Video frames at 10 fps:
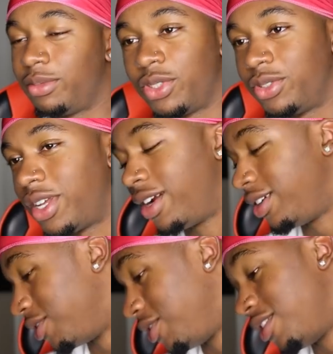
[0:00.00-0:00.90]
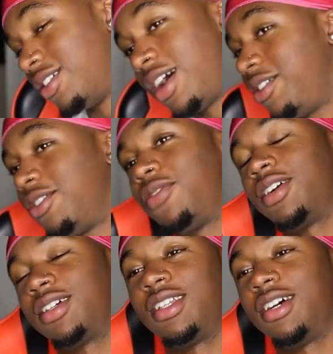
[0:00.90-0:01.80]
I'm so tired though, y'all. I don't know if
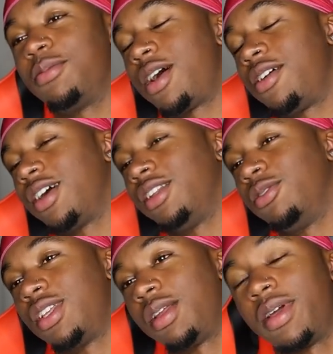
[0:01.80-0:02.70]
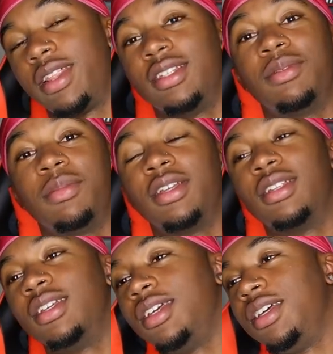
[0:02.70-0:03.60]
y'all can tell, bro. I don't got no type of energy, man.